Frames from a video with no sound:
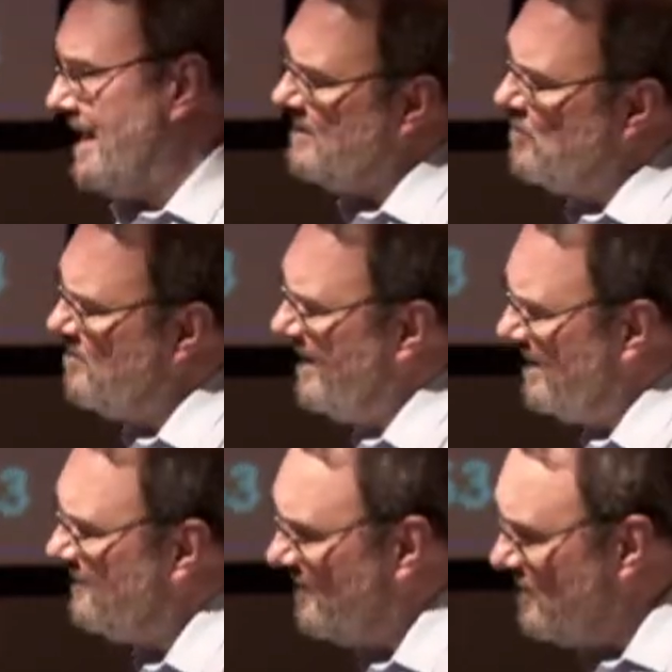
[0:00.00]
He would
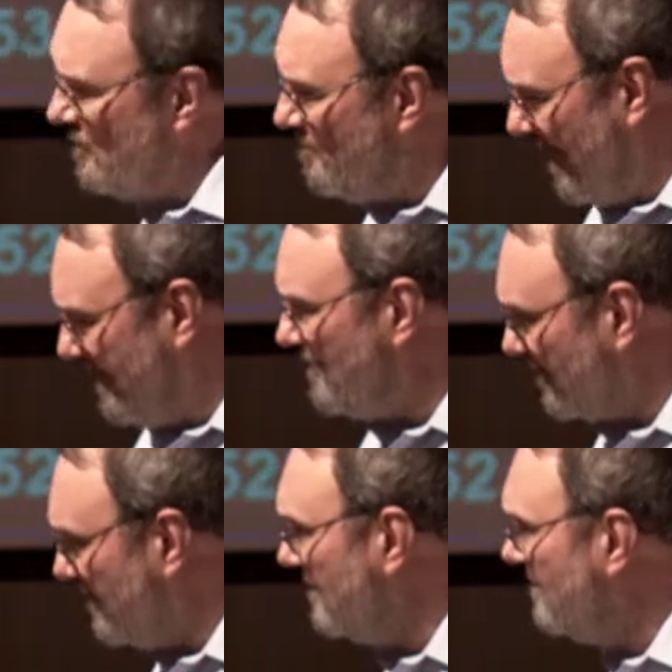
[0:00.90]
make a very good
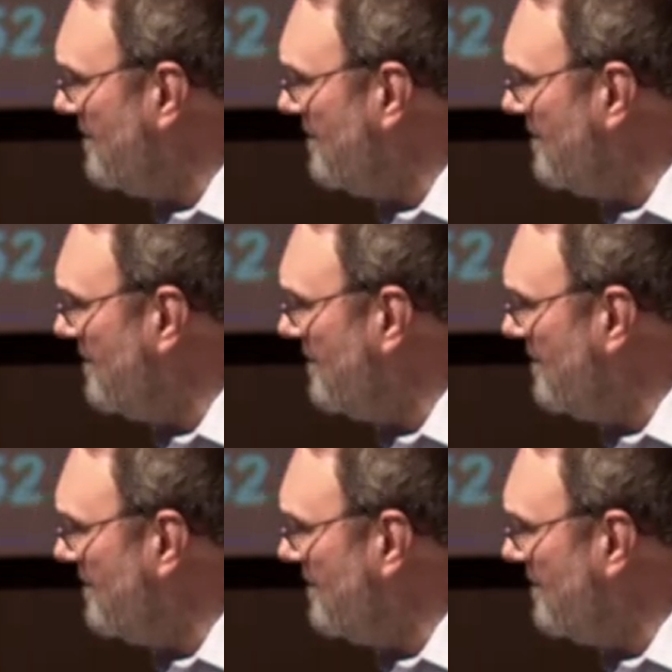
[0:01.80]
patron